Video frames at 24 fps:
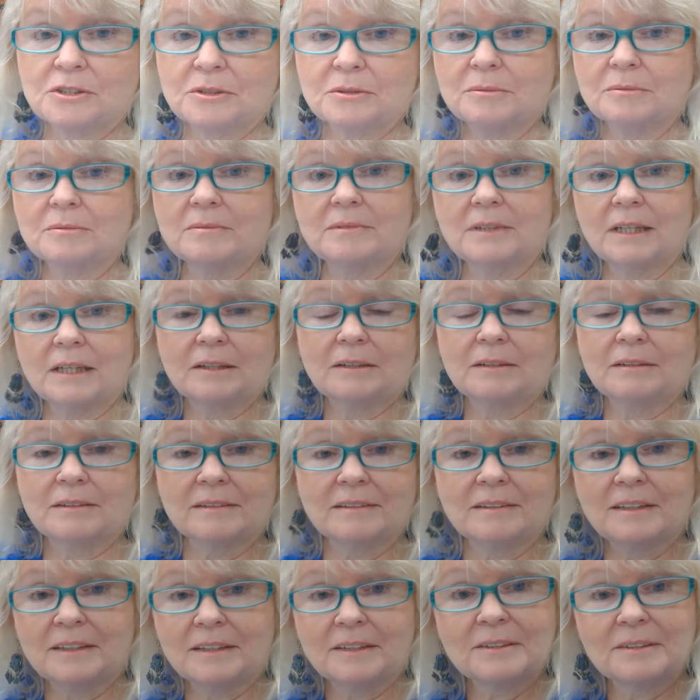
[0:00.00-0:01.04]
you take a
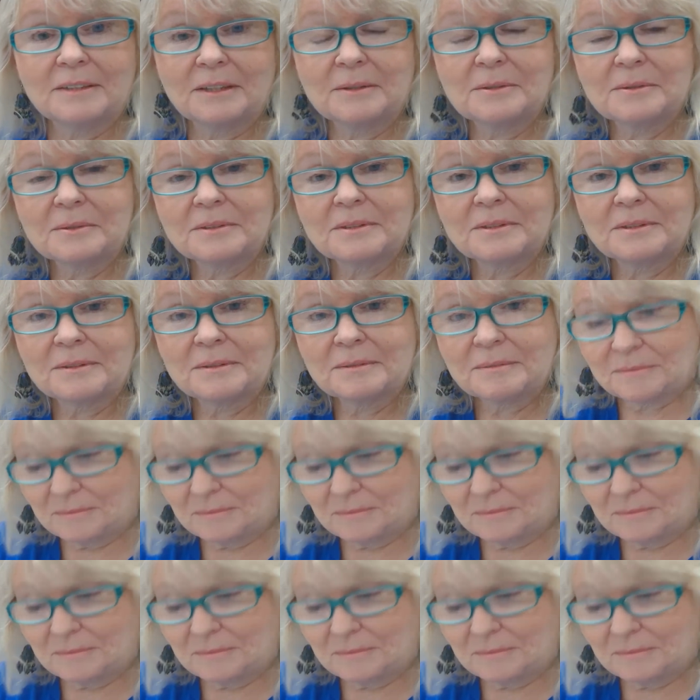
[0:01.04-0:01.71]
lot of notes.